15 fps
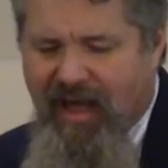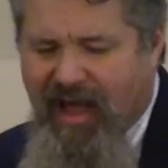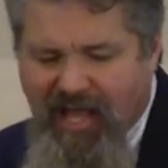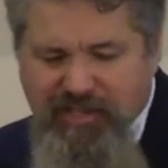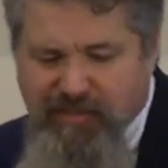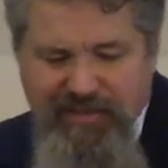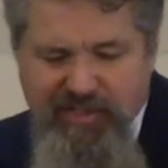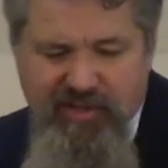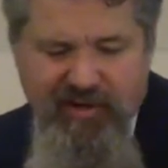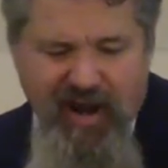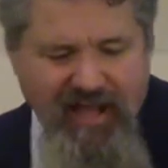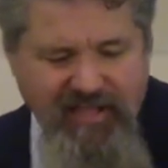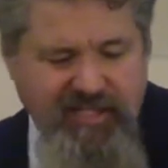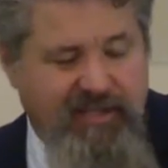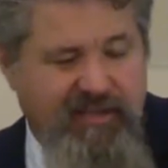Husbands are
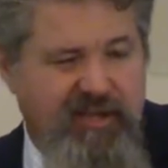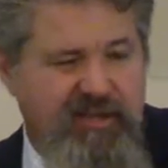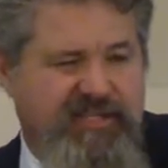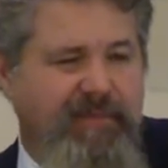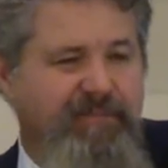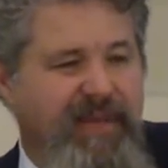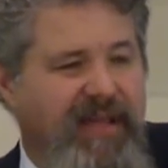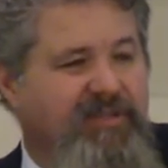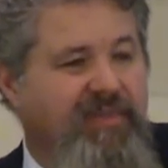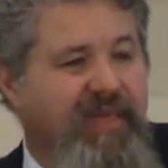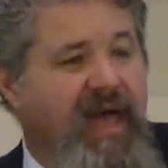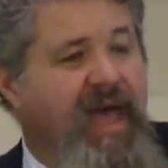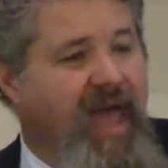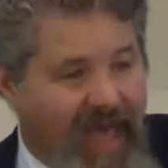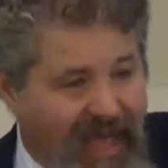not to, to submit to
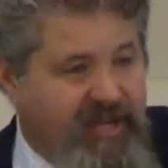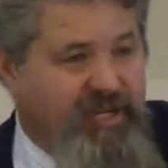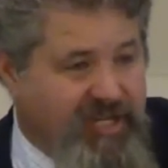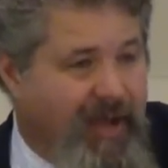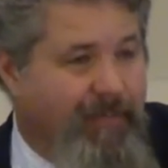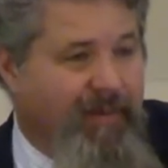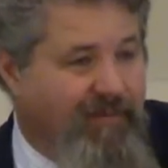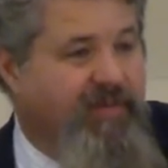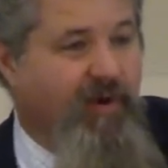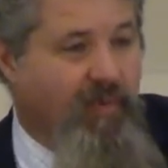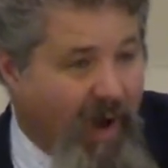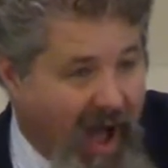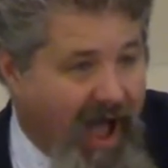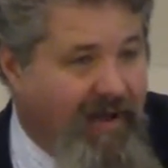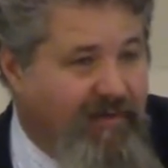the headship of their
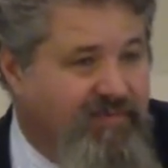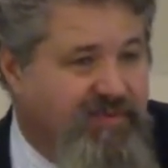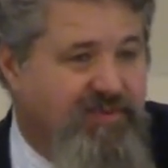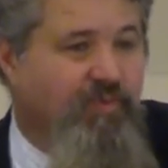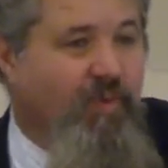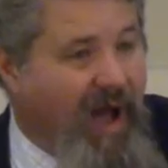wives.